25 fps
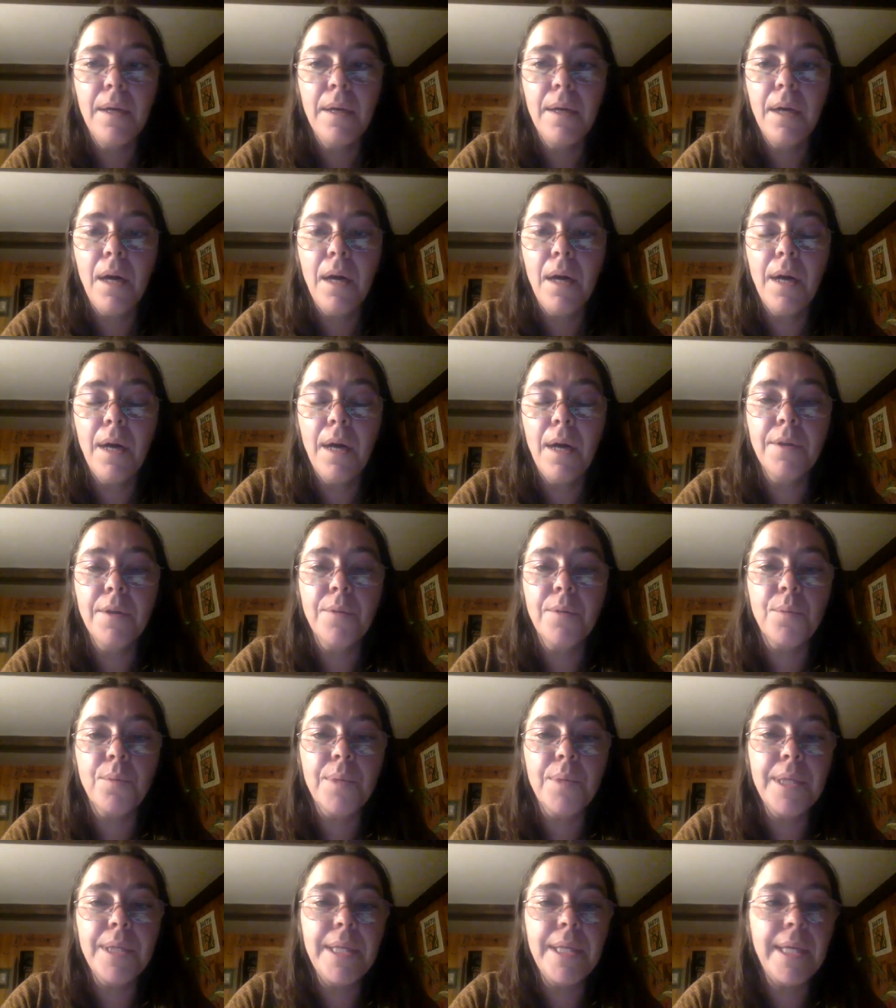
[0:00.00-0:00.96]
Other
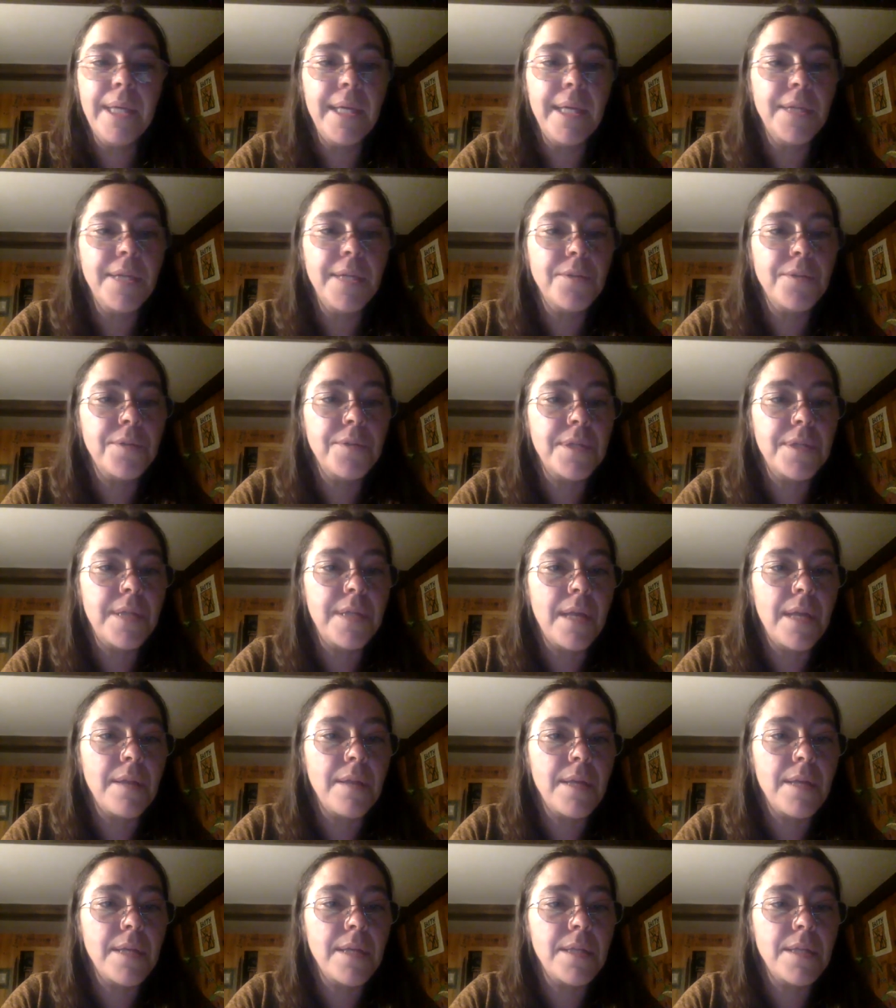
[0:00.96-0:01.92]
really
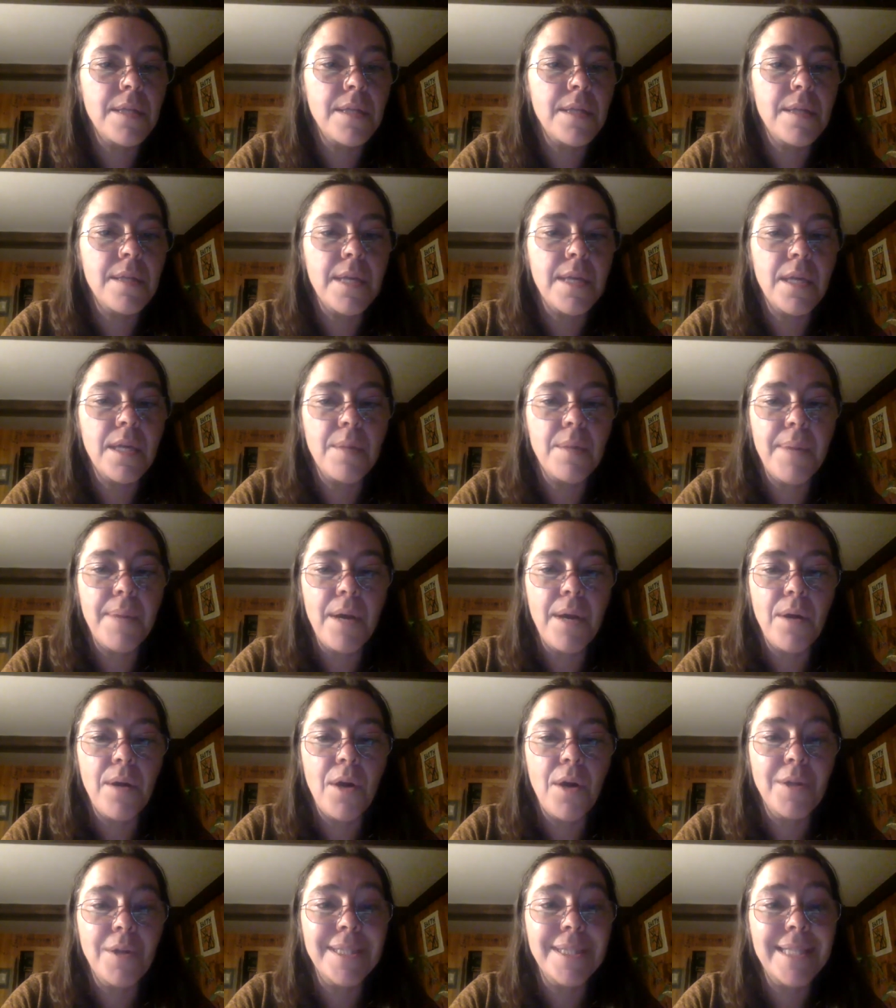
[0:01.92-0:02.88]
interesting things to think
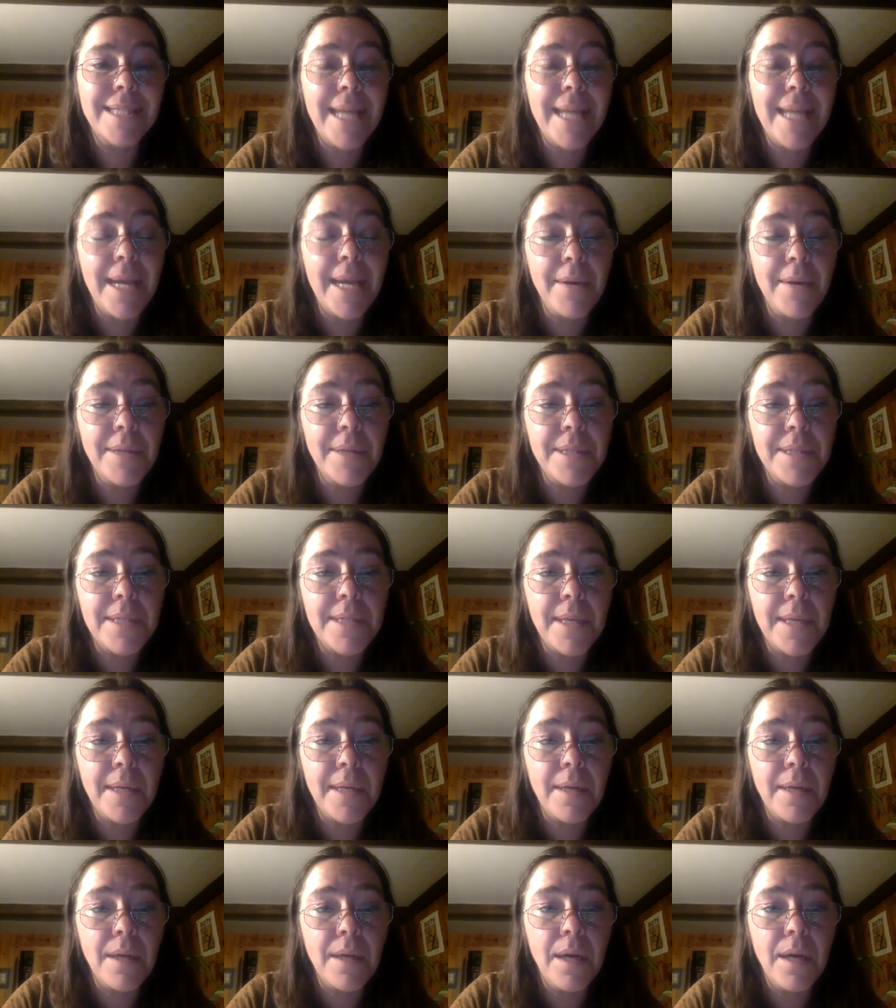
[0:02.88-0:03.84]
about are
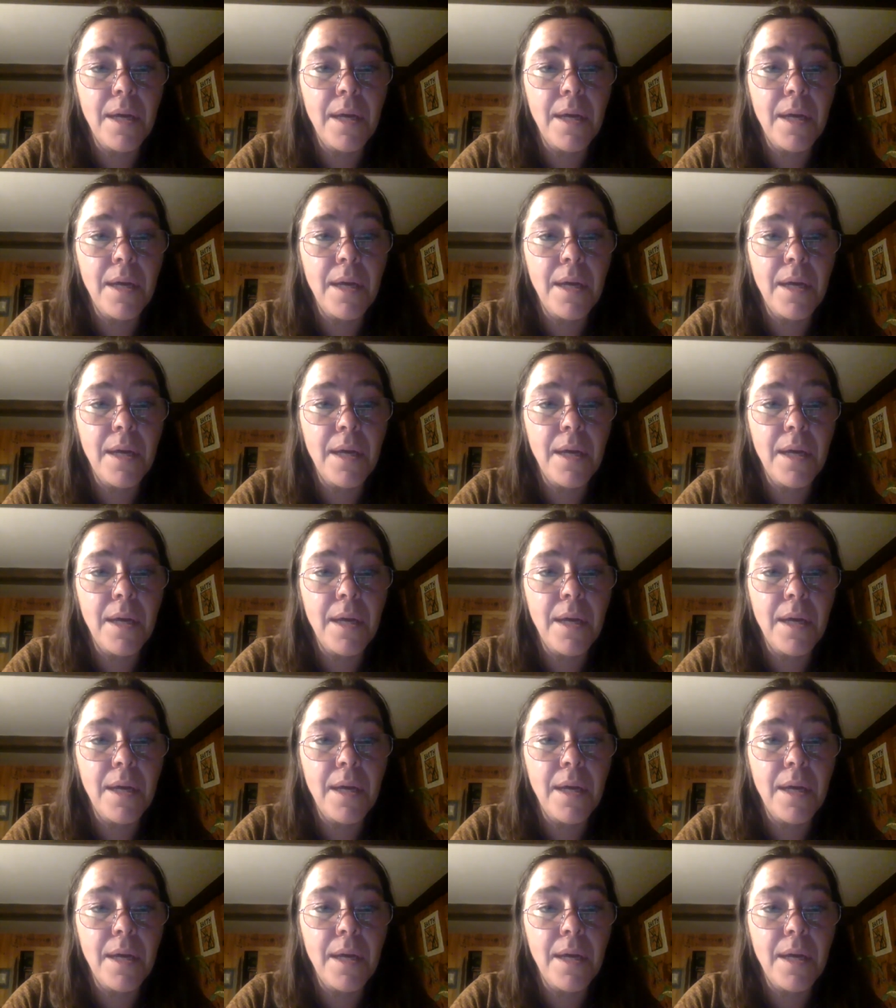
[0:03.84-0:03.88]
terracing.